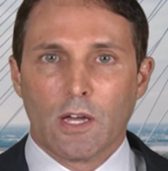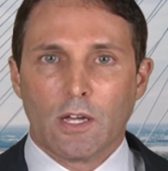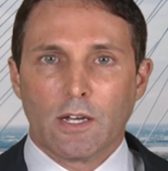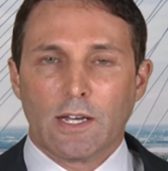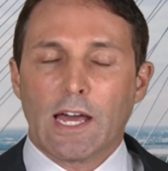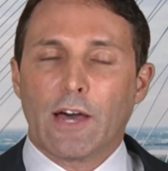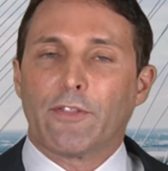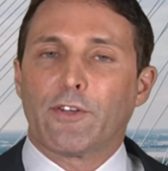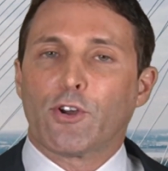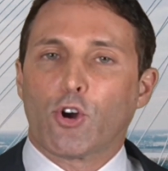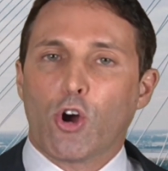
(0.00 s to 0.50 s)

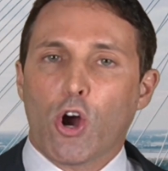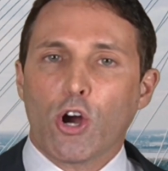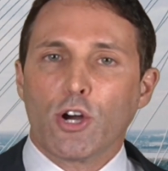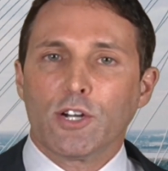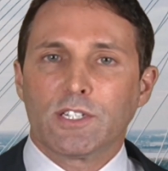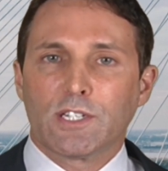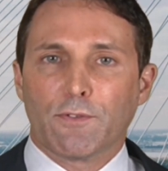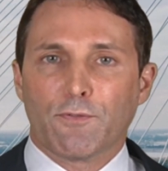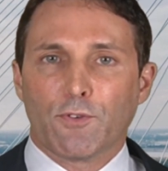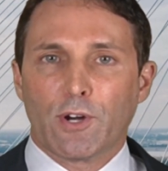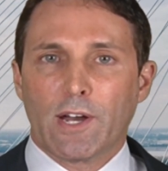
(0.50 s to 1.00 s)
Now, there
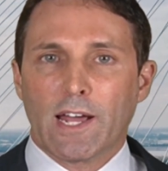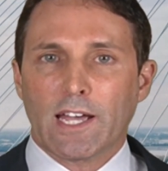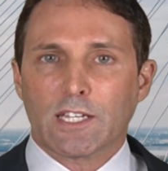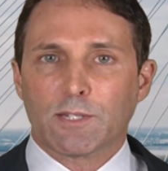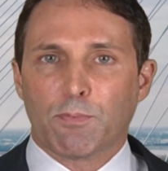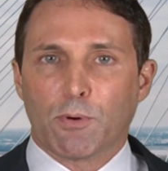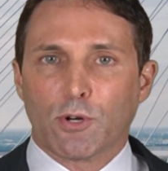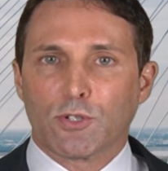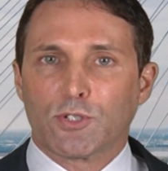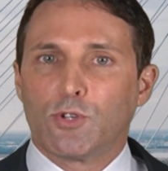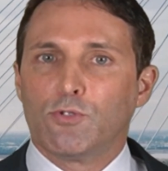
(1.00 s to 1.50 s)
are different
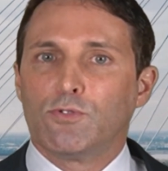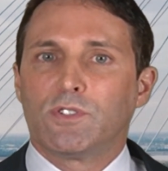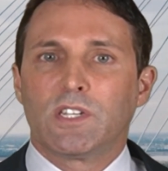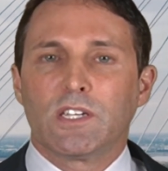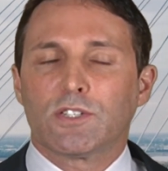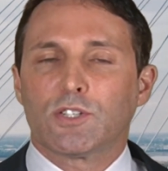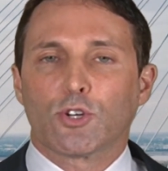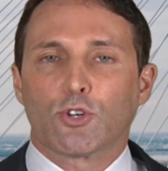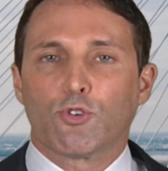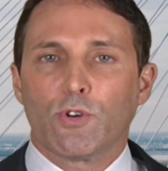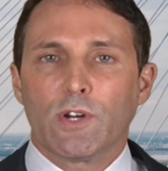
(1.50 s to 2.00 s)
experts who
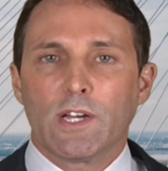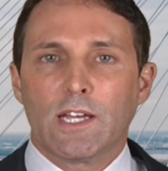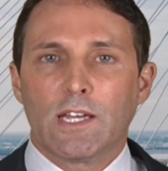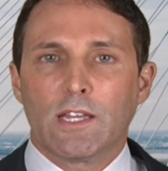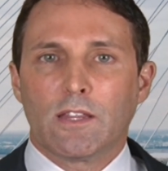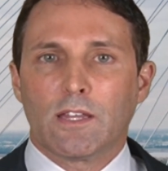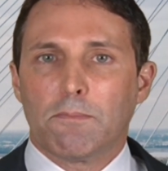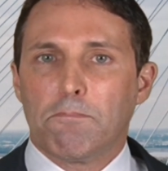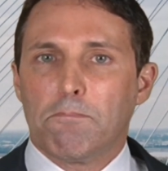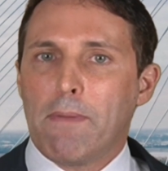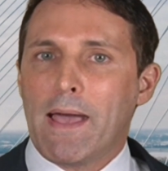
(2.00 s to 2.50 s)
disagree
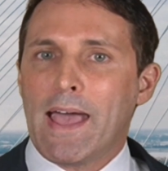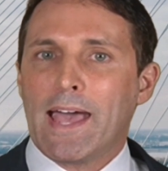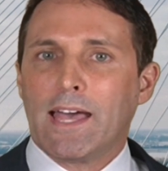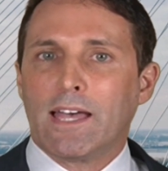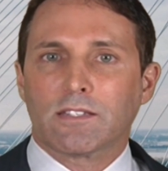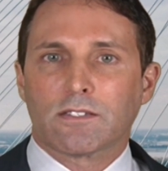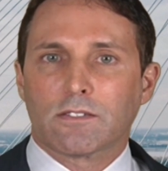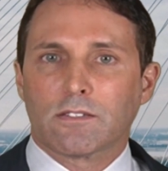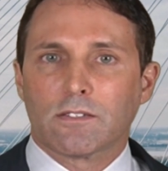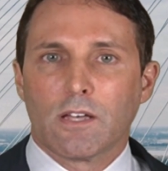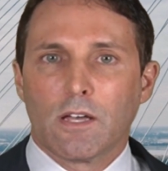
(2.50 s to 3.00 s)
that
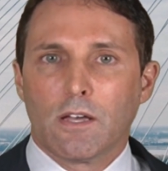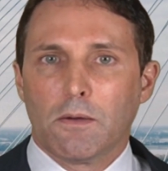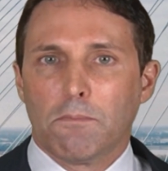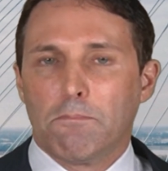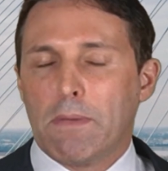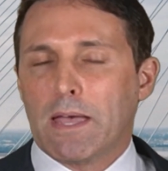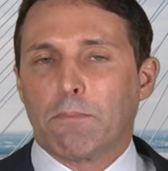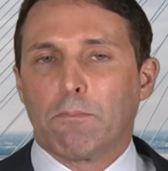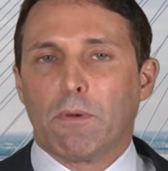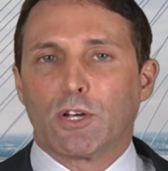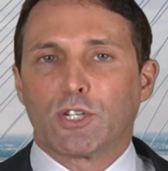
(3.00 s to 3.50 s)
masks
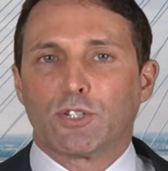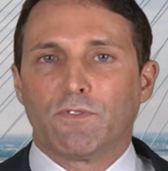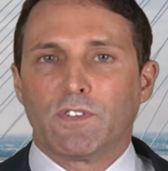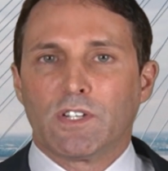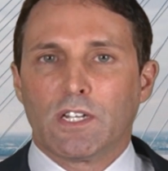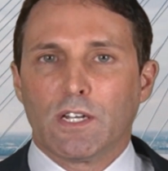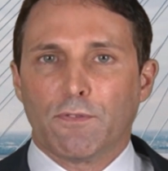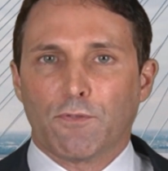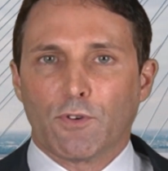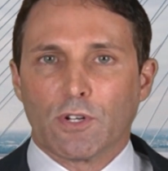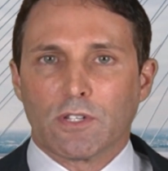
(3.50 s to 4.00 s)
make much of a
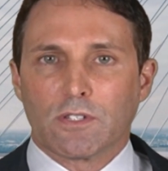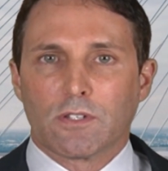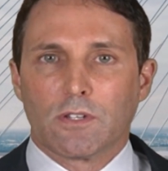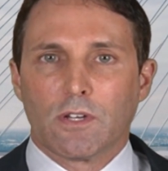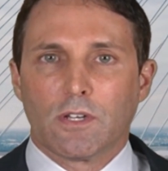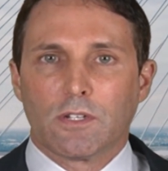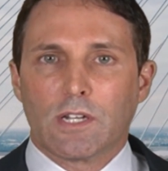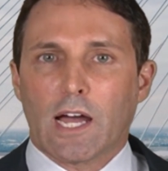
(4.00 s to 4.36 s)
difference.